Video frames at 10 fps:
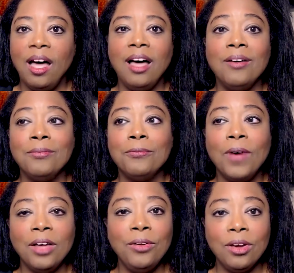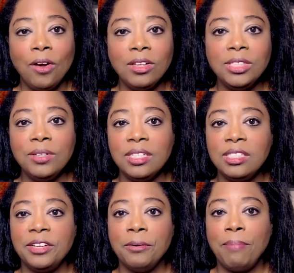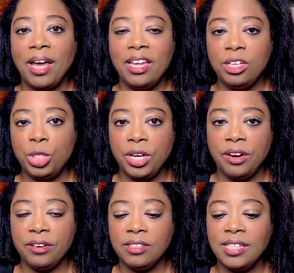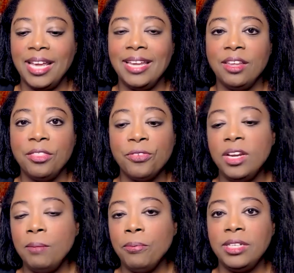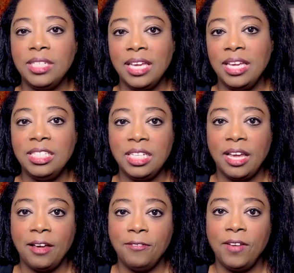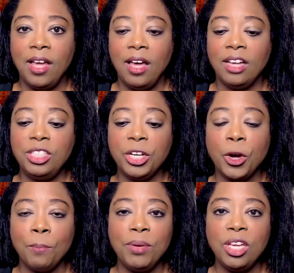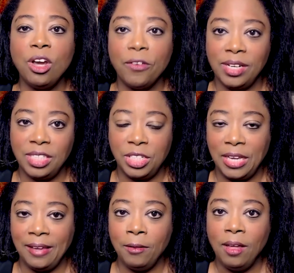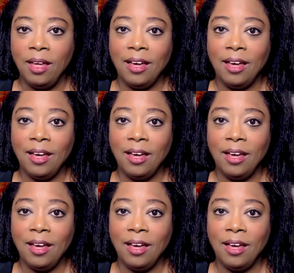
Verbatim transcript: um, well, you can also consider buying shares in the 3D printing ETF, uh, ticker PRNT.